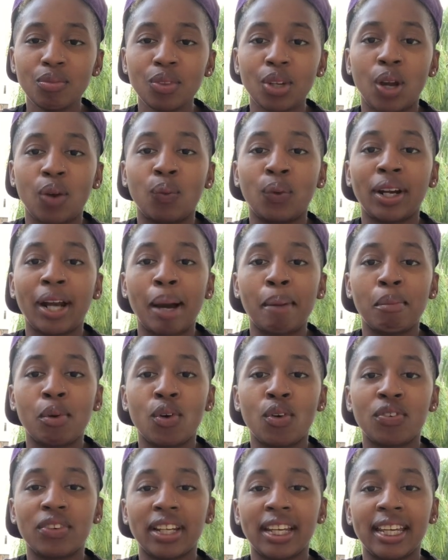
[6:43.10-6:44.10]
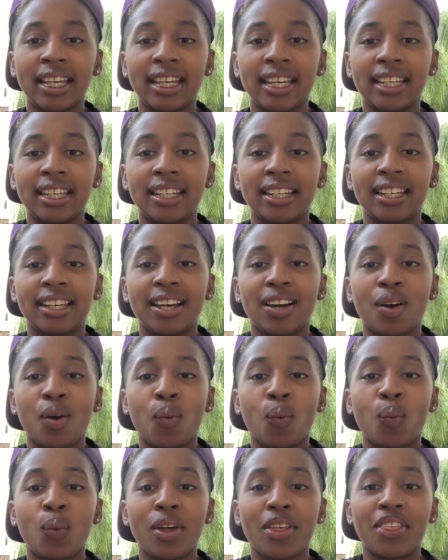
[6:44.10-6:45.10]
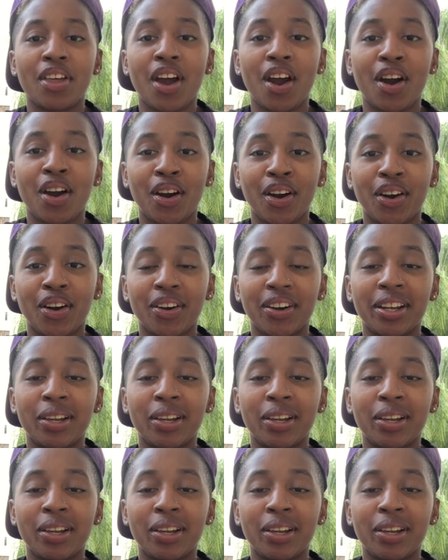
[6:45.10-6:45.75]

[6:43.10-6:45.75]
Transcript: when I moved in with her,